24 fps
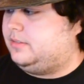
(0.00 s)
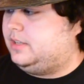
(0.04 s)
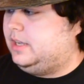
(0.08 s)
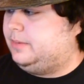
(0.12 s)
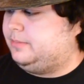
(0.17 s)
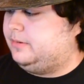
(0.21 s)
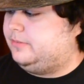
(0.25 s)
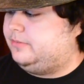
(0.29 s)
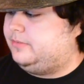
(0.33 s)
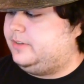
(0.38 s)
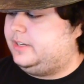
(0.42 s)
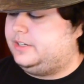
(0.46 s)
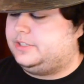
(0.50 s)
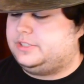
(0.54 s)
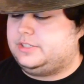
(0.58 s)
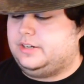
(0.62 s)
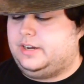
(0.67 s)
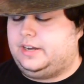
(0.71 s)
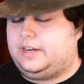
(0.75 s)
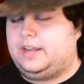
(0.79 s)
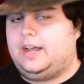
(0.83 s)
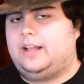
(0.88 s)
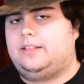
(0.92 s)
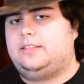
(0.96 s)
Double feature.
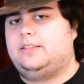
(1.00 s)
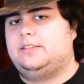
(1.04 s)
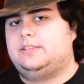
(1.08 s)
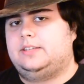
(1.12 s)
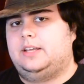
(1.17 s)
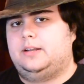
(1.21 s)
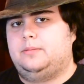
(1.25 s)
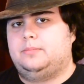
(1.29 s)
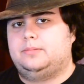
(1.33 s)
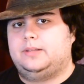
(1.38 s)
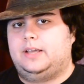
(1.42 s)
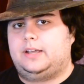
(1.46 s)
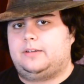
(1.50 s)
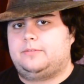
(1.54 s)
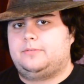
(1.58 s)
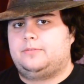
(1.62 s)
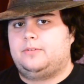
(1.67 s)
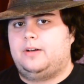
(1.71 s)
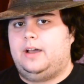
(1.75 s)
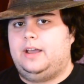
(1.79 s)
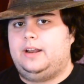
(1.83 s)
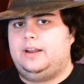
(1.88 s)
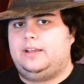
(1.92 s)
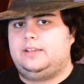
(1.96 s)
I got this at a Black
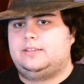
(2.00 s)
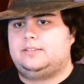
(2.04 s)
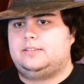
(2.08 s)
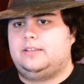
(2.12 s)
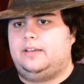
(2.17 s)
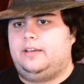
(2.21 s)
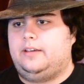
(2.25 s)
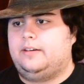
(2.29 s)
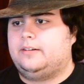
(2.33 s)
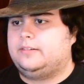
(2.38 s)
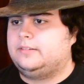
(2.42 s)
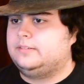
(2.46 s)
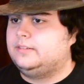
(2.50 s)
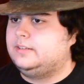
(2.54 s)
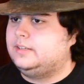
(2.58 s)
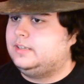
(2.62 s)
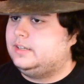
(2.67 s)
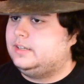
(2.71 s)
Friday sale